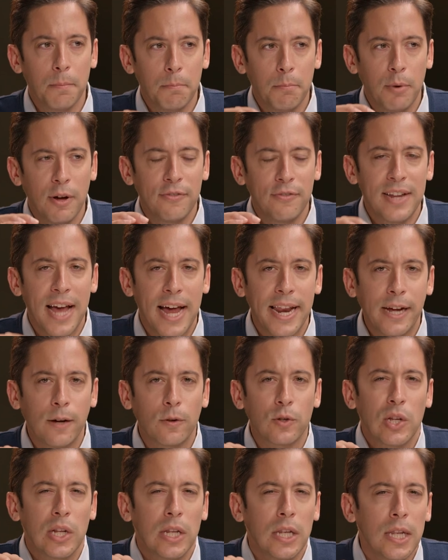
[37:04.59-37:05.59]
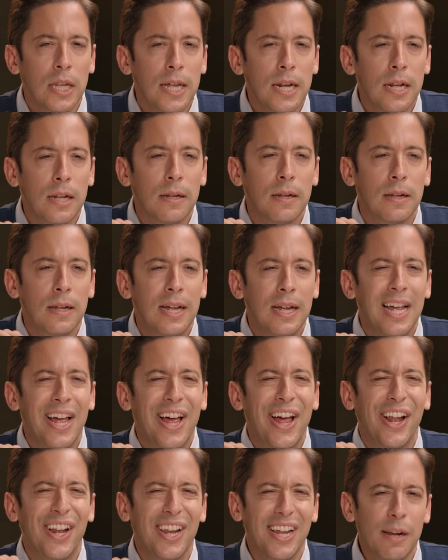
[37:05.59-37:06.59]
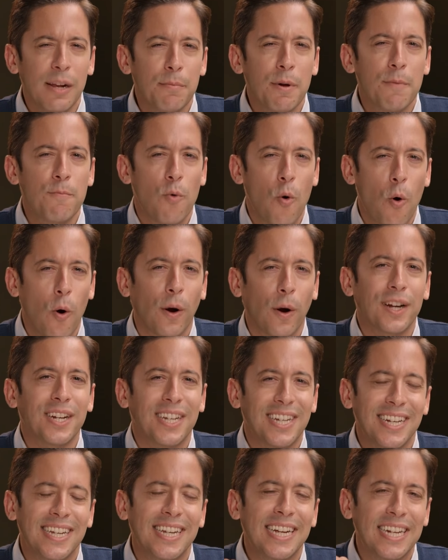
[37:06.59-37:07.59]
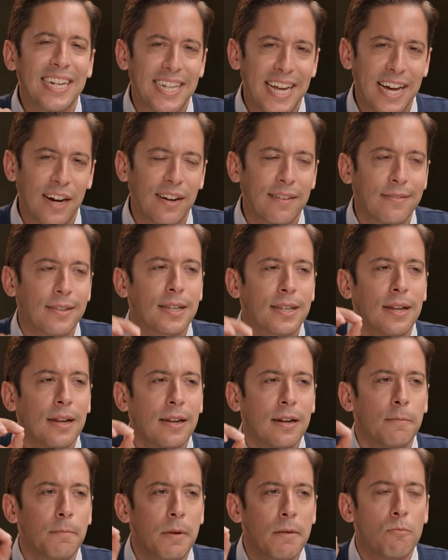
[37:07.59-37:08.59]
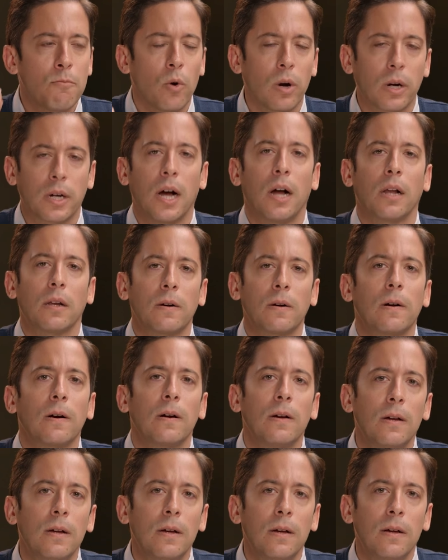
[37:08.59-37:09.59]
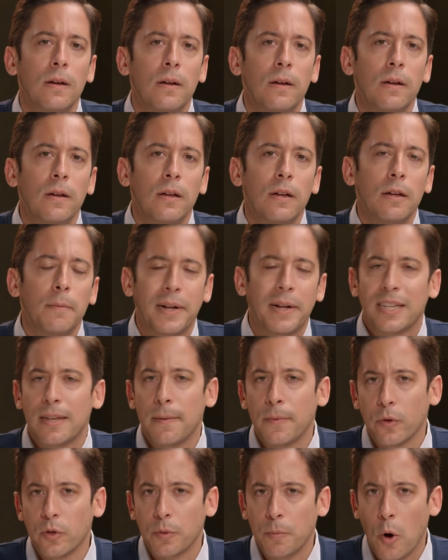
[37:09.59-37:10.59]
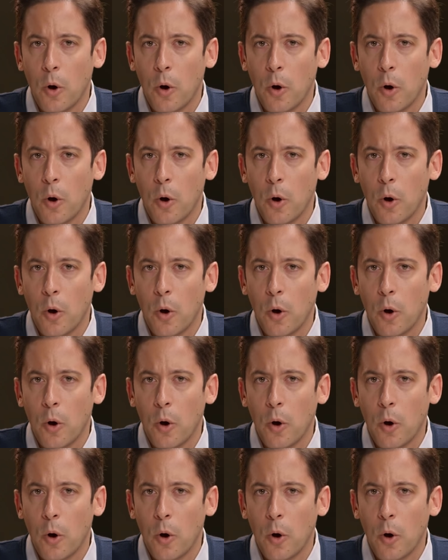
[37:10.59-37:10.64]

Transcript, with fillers: Puff Daddy goes a little, a little bit more into detail, gives us a little bit more color about some of those